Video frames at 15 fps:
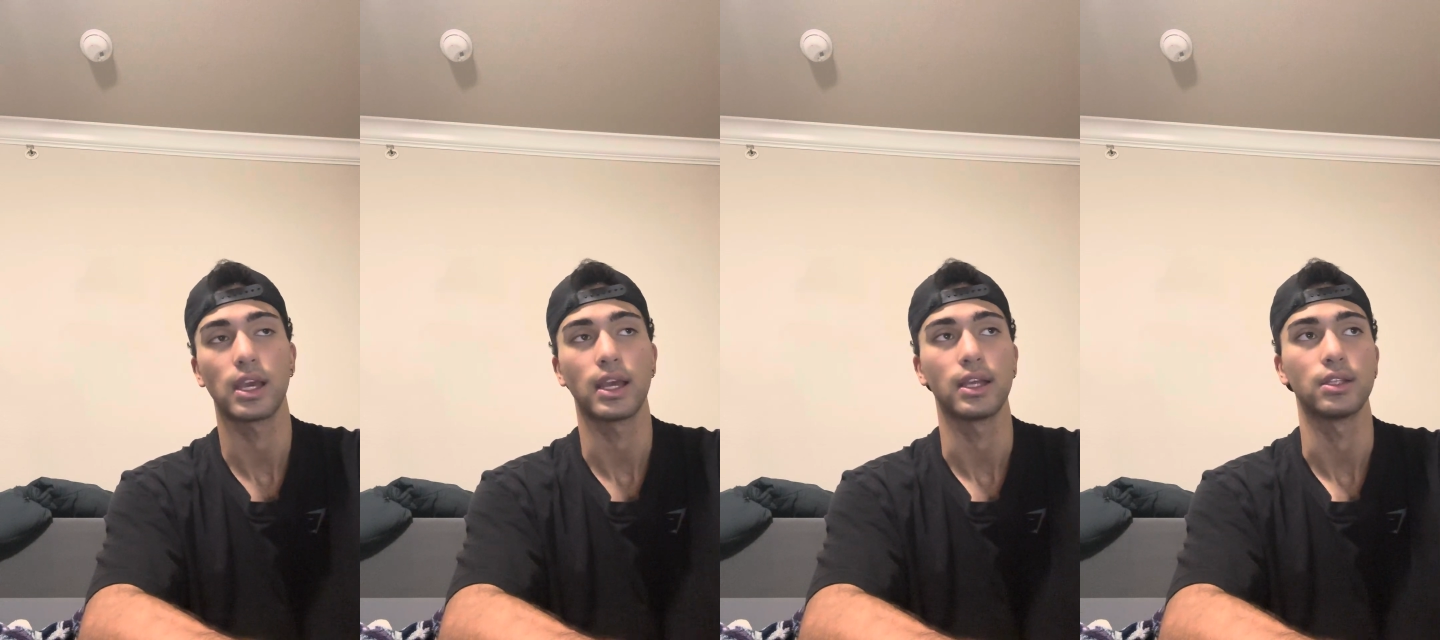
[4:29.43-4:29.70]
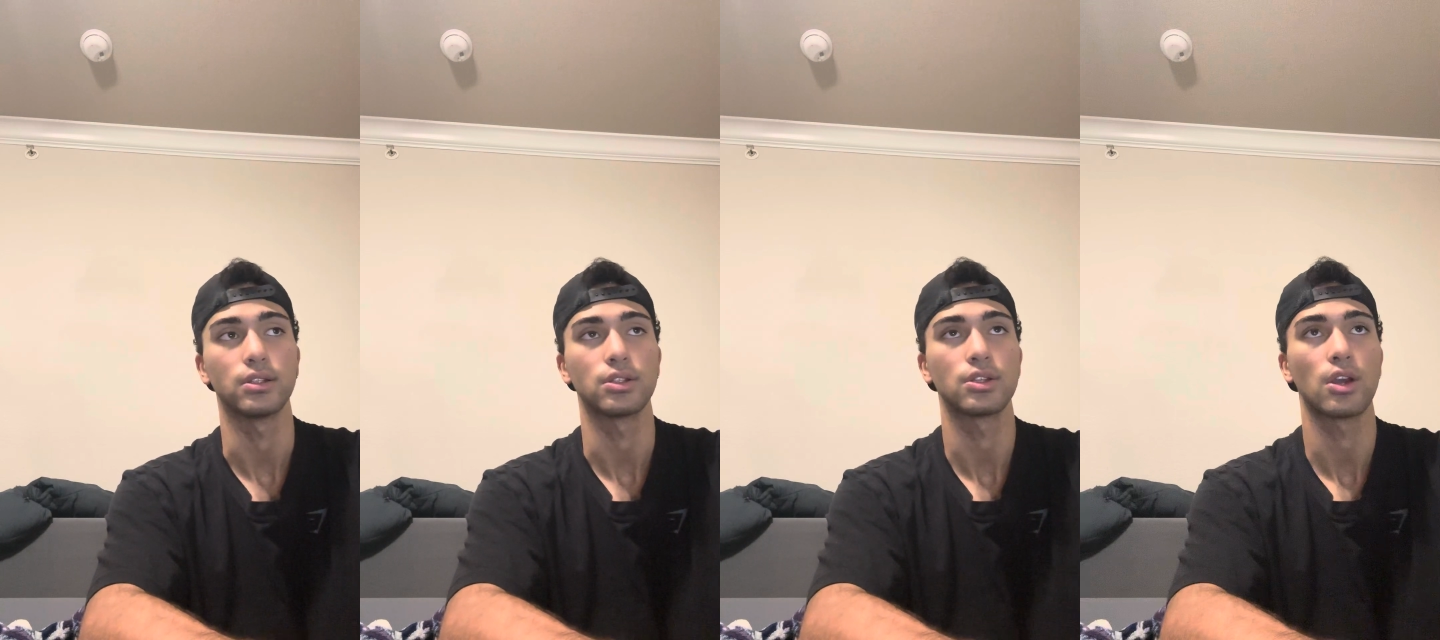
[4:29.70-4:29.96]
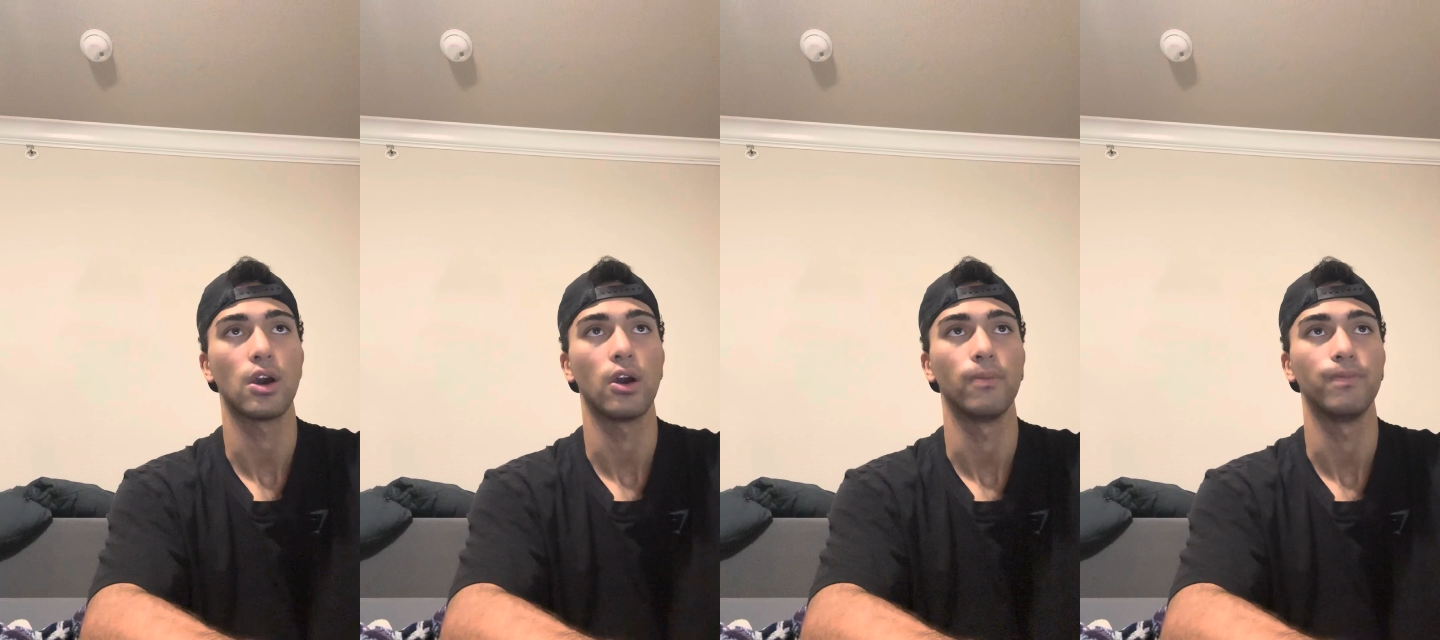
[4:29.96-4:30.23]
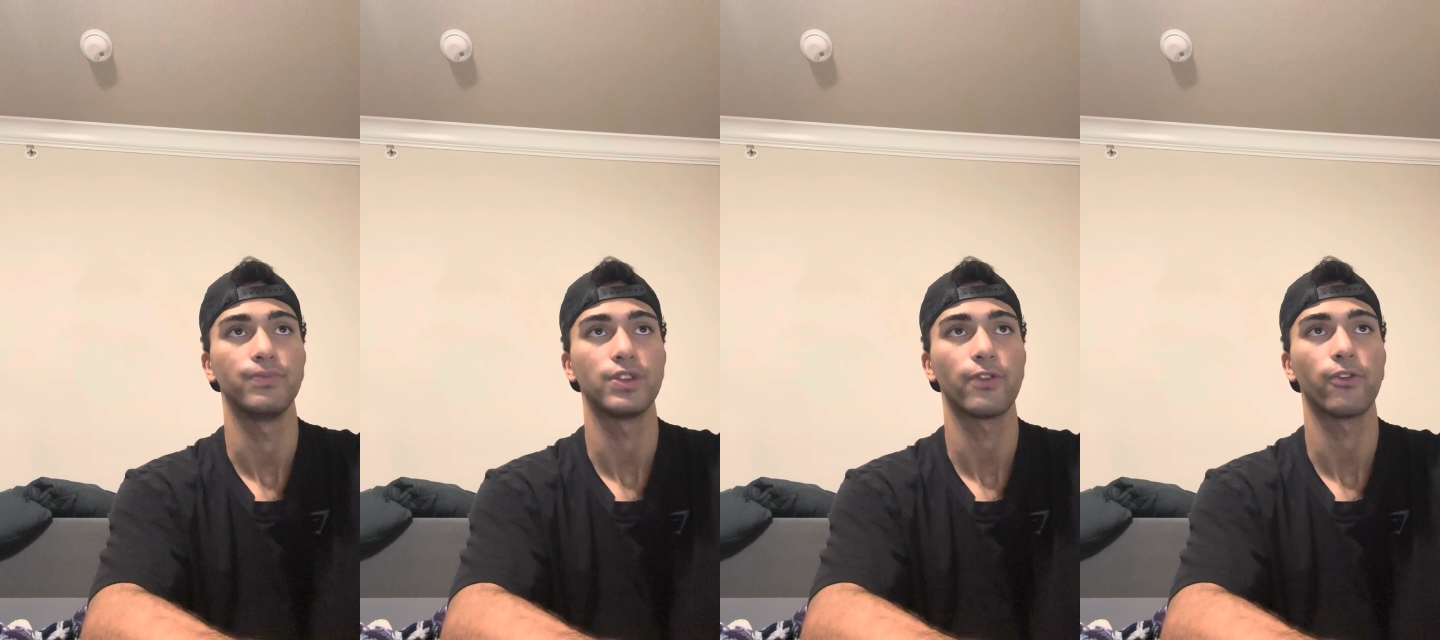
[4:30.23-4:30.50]
And so
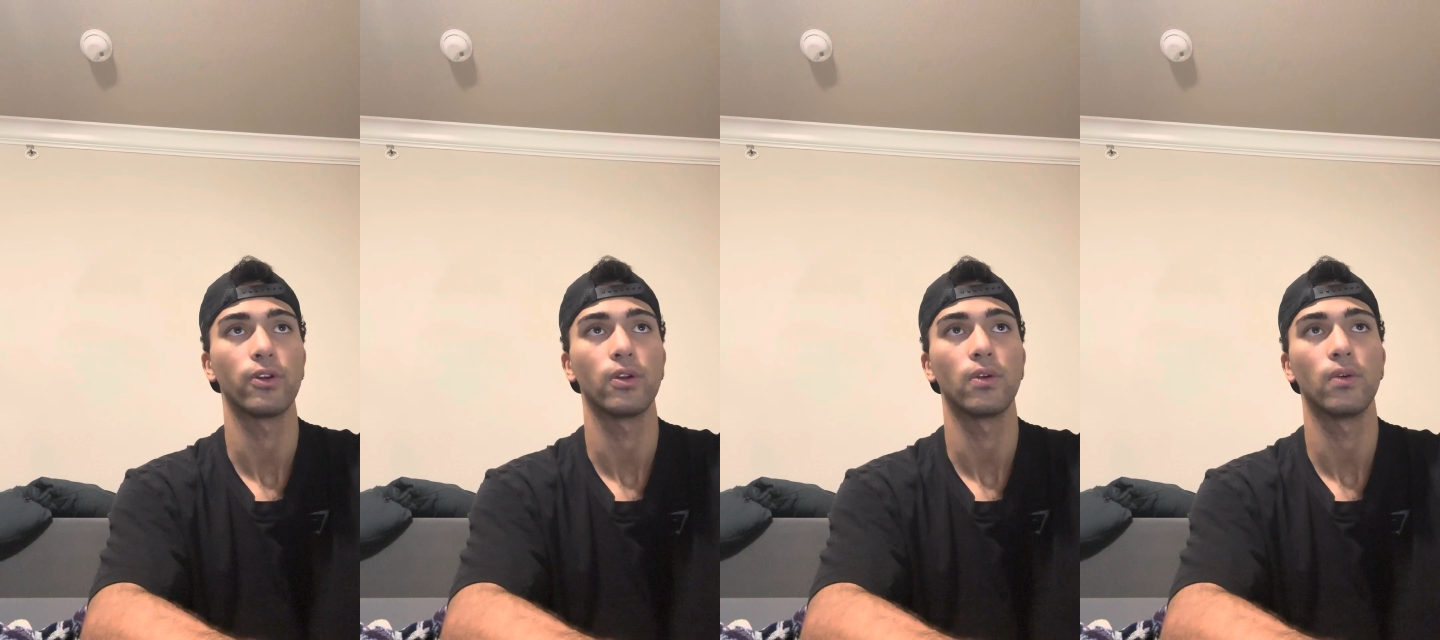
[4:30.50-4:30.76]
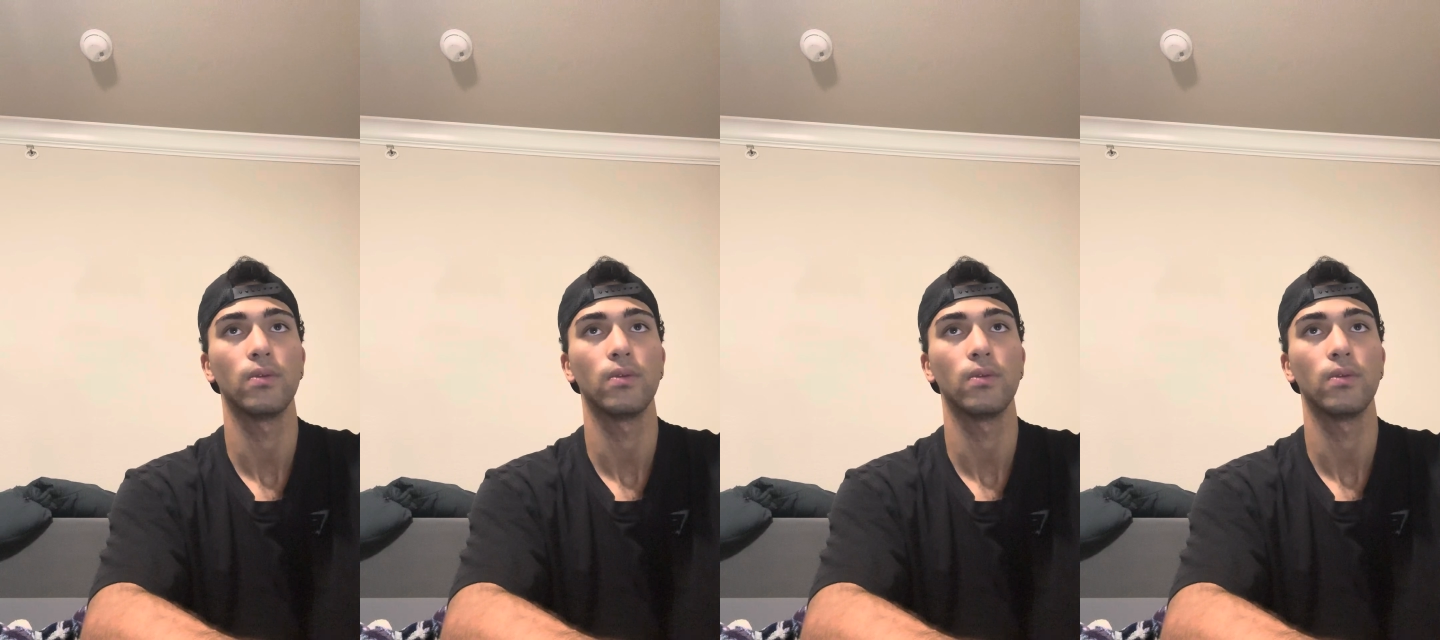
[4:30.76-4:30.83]
different